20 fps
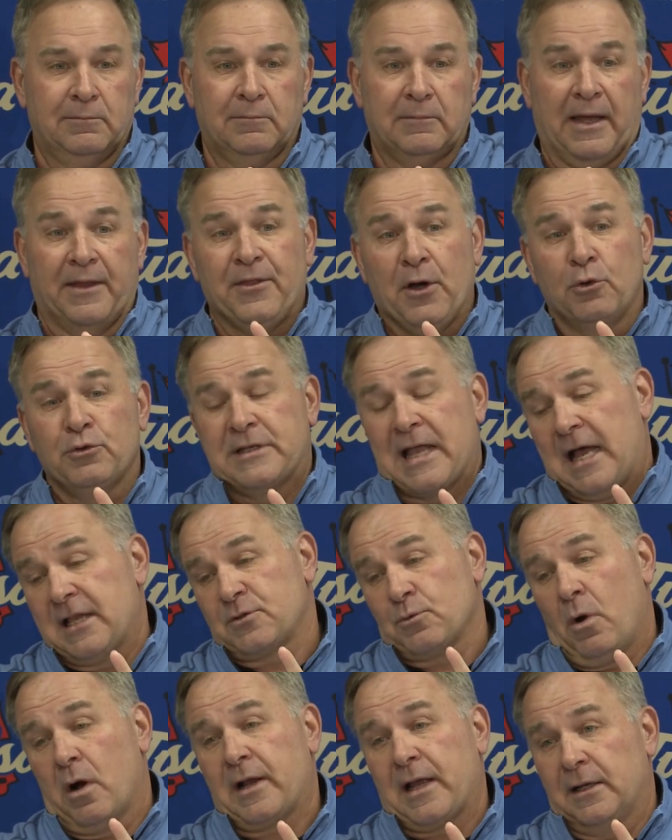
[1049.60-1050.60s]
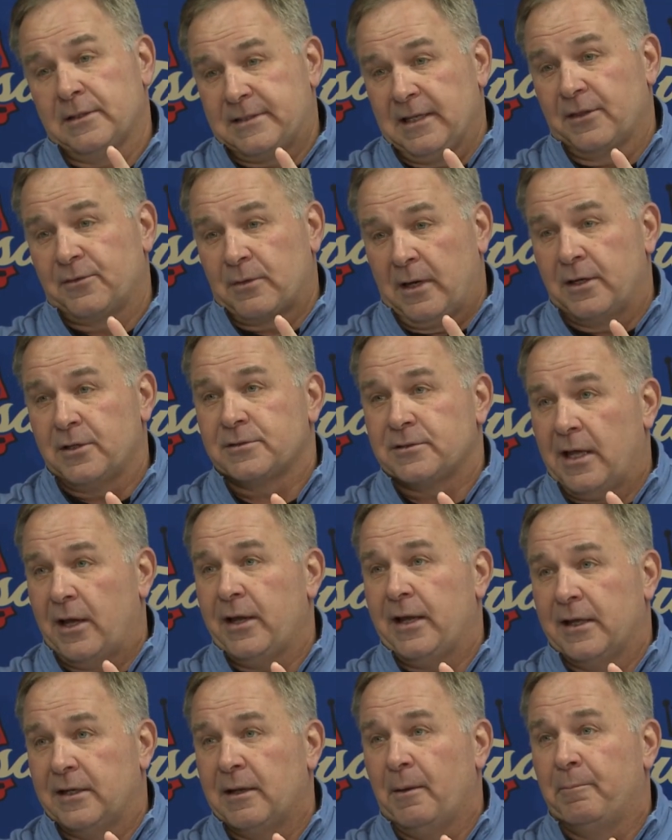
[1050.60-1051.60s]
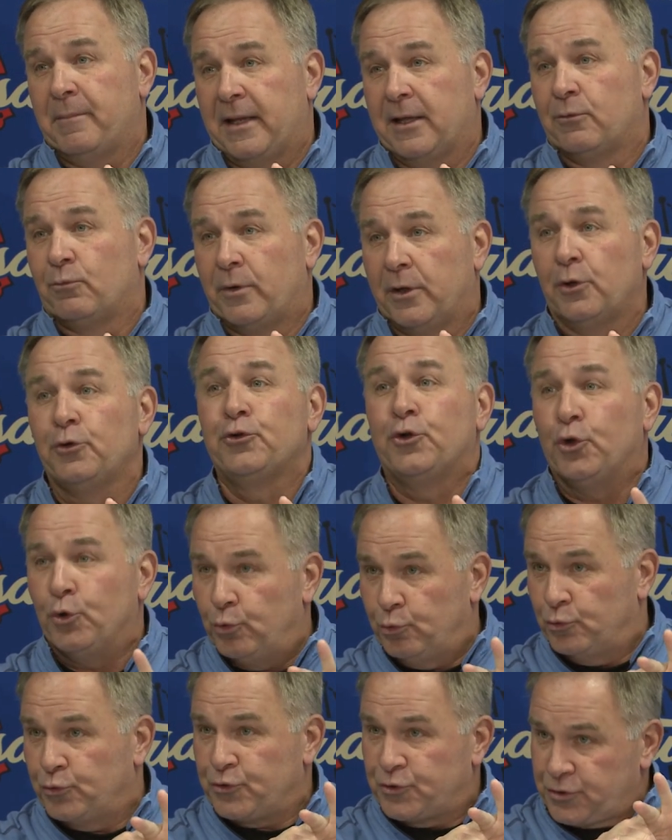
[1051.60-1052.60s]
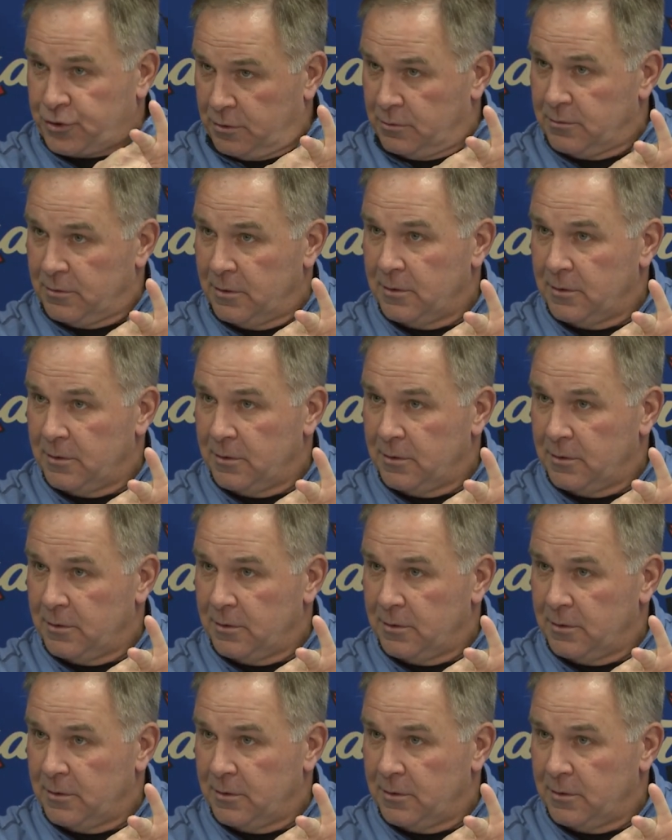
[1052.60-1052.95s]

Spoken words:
And those guys walk out 10th graders, they end up being real dudes.